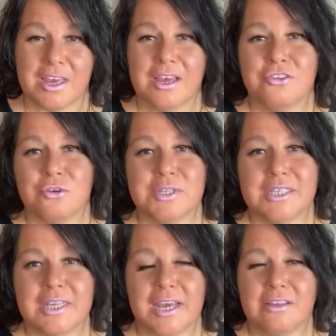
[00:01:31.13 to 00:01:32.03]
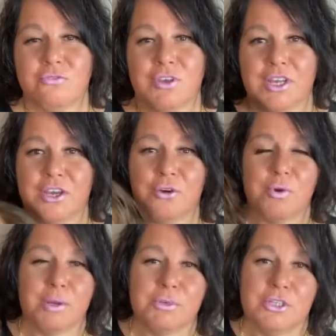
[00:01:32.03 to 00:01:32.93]
So in today's video,
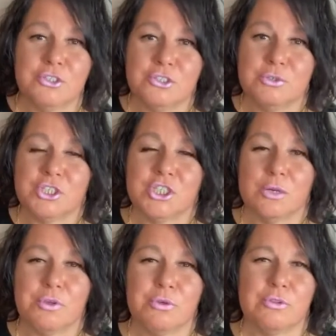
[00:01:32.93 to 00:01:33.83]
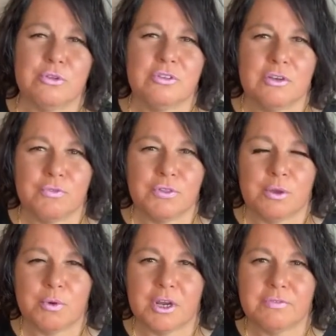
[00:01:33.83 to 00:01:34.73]
what I'm going to do is share with you a little different than
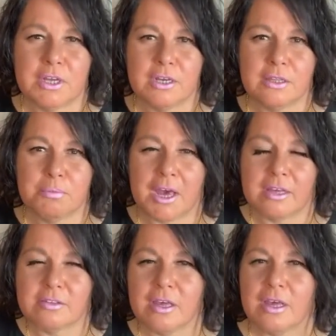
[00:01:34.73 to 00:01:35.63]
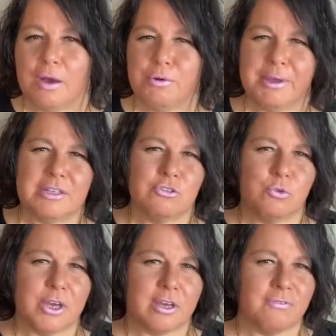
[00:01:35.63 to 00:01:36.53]
what I've done in the past. I want to make this
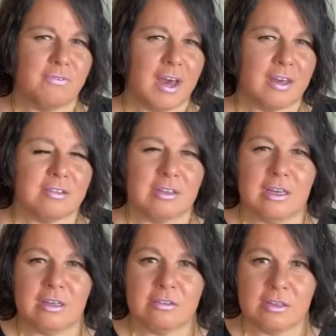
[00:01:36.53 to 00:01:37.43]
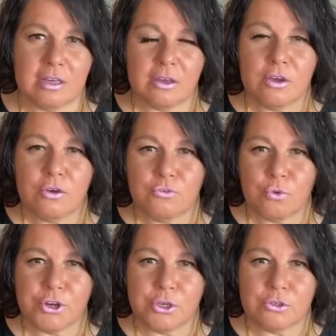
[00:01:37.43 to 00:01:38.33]
quick and fast and easy
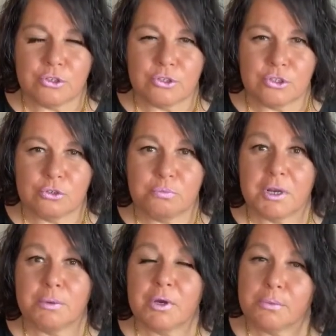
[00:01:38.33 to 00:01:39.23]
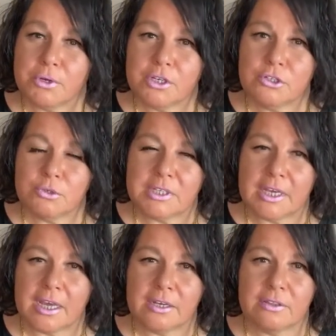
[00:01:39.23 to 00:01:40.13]
for you to do, but what I'm going to do at the
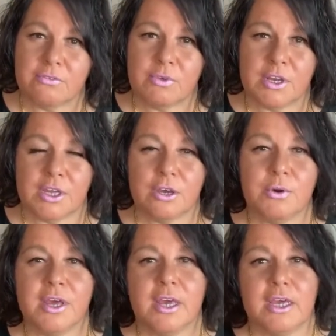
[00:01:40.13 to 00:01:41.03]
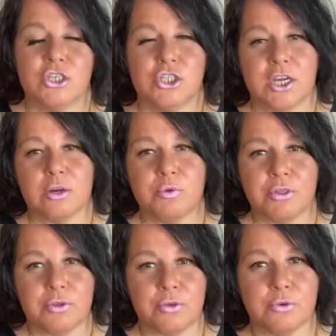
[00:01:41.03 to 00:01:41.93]
end of the video is share with
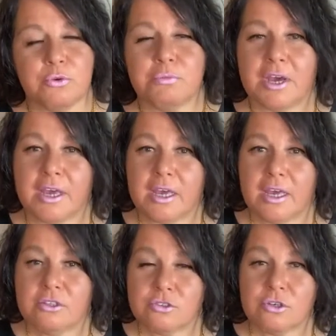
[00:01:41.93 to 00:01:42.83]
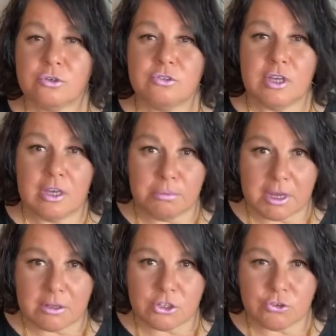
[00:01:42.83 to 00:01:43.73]
you my East Coast
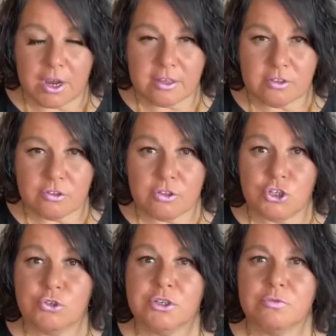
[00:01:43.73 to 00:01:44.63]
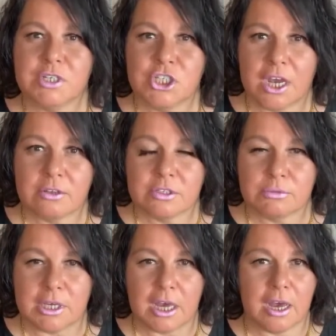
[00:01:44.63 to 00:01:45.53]
email address so that you can reach out to
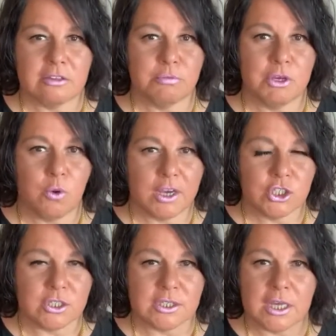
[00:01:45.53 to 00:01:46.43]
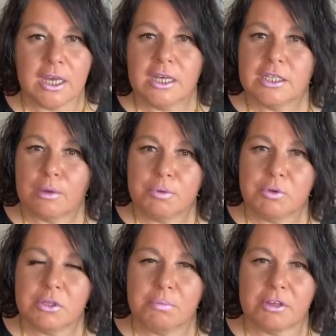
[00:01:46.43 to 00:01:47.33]
me, ask me questions, tell me what
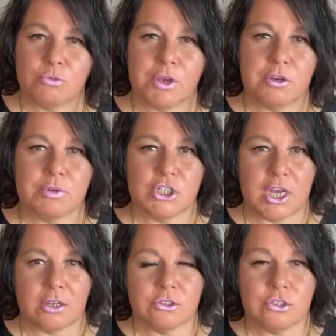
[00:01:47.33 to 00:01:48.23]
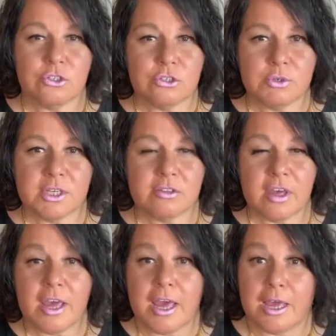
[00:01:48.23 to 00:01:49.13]
the best way to reach out to you is,
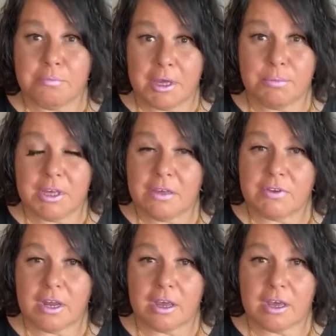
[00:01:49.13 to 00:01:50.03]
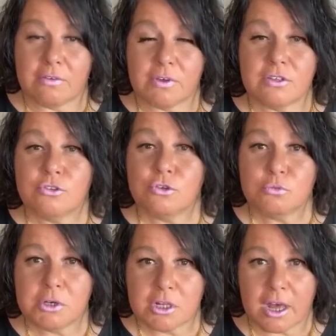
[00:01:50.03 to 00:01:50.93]
and maybe even have a Zoom
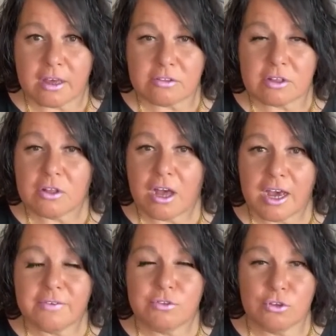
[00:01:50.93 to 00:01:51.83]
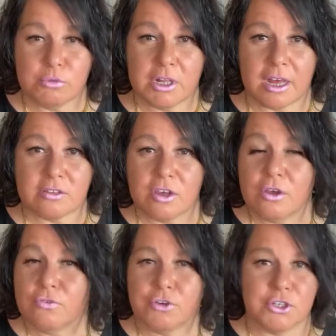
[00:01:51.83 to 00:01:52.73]
class, a live Zoom class
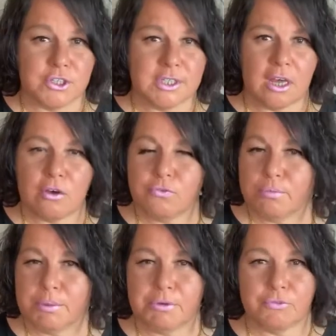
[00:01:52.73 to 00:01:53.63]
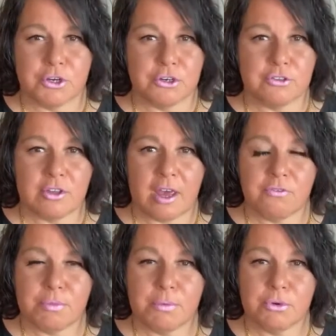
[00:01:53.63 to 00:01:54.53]
for yourself or maybe for your staff
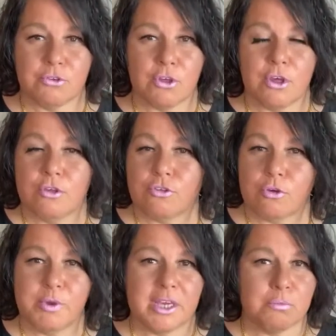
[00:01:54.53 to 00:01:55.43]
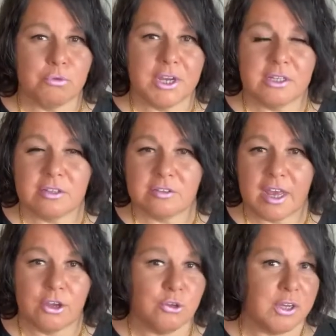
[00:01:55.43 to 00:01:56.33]
members, so that we can break this
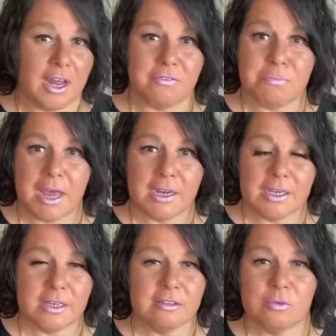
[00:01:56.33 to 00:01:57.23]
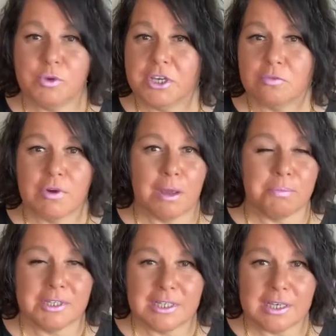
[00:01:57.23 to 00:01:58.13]
down. You can have mannequins and we can wrap
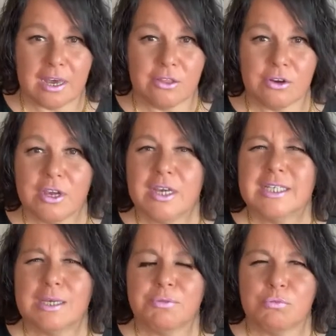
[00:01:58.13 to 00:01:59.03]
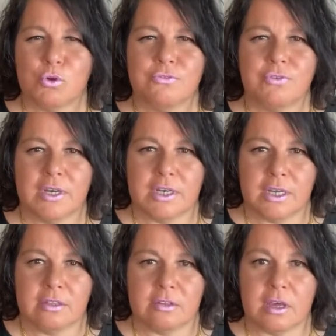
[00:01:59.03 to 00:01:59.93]
it together, something more fun and
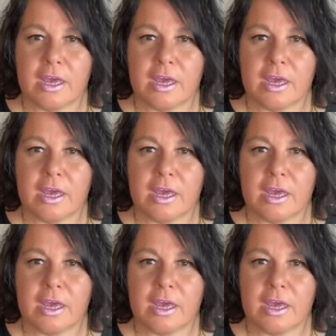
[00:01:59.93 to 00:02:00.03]
easy.